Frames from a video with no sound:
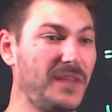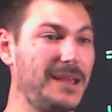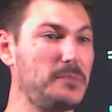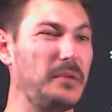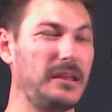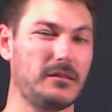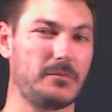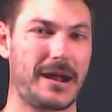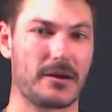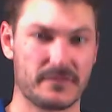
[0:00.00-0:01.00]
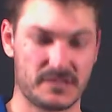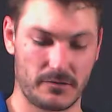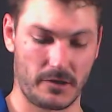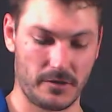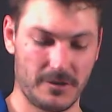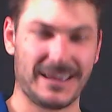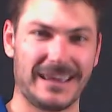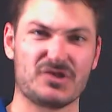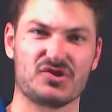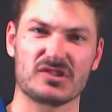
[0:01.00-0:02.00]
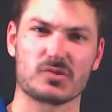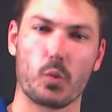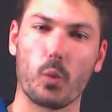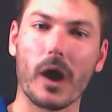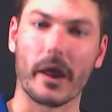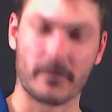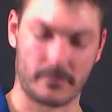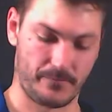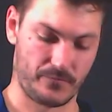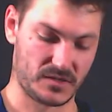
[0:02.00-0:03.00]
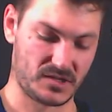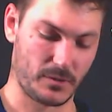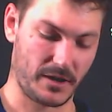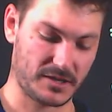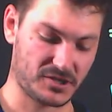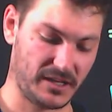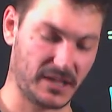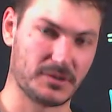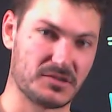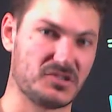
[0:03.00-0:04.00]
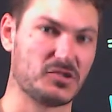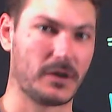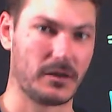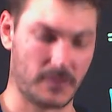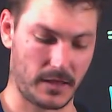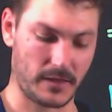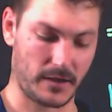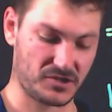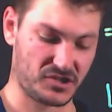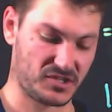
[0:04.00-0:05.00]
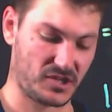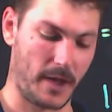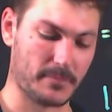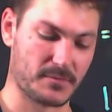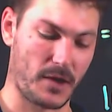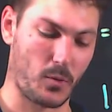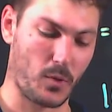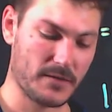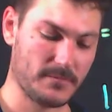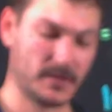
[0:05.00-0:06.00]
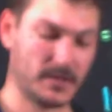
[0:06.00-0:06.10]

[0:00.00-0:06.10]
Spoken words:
And b to the power of 0 is just 1. So we're not actually going to do anything there. It's just times by 1.